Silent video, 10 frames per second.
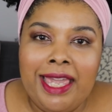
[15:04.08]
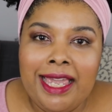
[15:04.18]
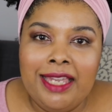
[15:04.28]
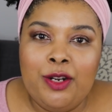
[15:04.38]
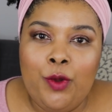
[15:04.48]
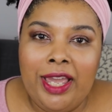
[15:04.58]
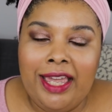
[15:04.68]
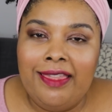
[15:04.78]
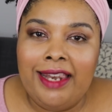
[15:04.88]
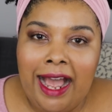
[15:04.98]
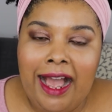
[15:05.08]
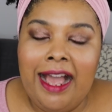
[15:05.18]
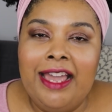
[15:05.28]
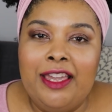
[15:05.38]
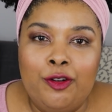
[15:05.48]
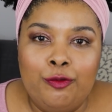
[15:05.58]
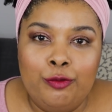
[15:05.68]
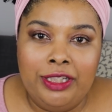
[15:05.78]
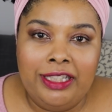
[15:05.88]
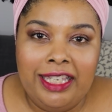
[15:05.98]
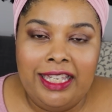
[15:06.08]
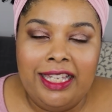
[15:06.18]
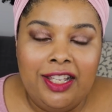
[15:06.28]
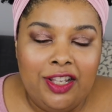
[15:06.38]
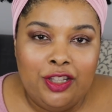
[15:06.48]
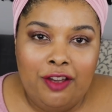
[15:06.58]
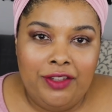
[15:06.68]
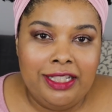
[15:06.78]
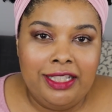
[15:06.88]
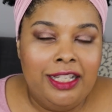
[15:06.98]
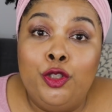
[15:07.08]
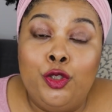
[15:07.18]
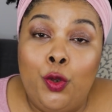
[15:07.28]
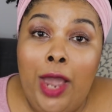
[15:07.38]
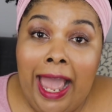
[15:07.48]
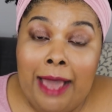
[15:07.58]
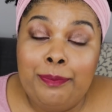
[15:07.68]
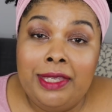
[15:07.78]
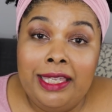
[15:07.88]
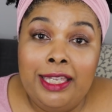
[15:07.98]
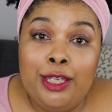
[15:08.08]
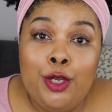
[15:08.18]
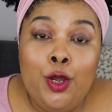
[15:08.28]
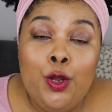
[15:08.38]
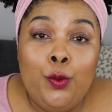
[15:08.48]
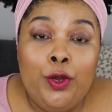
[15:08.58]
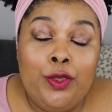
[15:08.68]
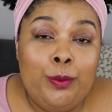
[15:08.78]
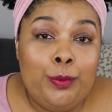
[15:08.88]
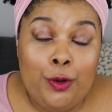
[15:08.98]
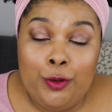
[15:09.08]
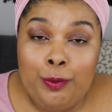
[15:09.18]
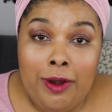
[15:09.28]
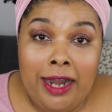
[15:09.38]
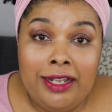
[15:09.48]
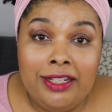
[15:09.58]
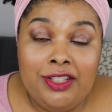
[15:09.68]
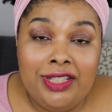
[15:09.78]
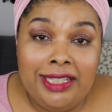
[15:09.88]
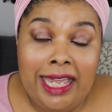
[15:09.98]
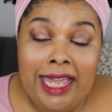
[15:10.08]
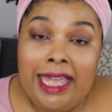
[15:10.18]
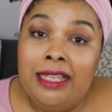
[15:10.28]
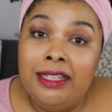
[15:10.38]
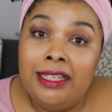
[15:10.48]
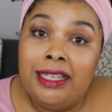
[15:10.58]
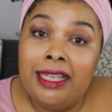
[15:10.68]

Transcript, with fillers: pink in a way that I really love it. So happy with both products today.